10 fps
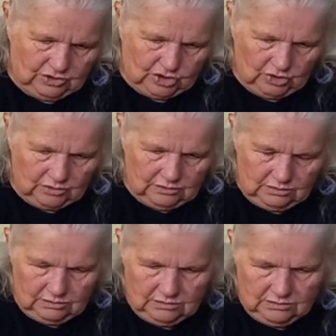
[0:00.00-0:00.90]
it
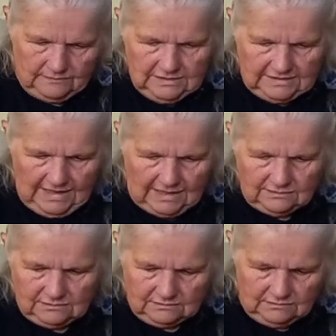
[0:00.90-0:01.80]

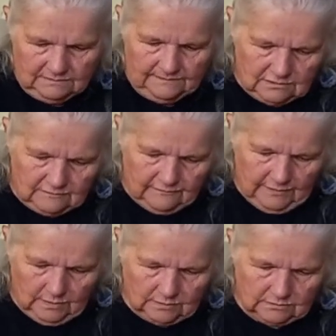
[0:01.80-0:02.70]
does,
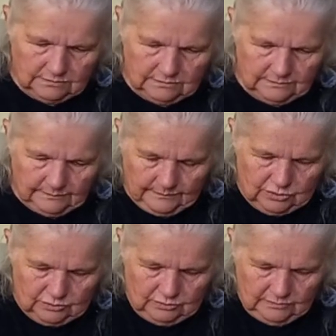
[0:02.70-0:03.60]
fold
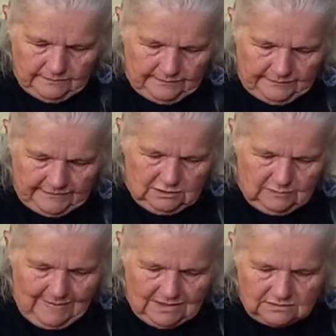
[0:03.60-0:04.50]
to
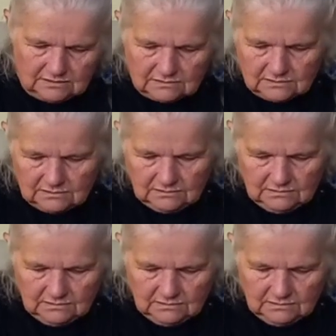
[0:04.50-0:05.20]
its spaces.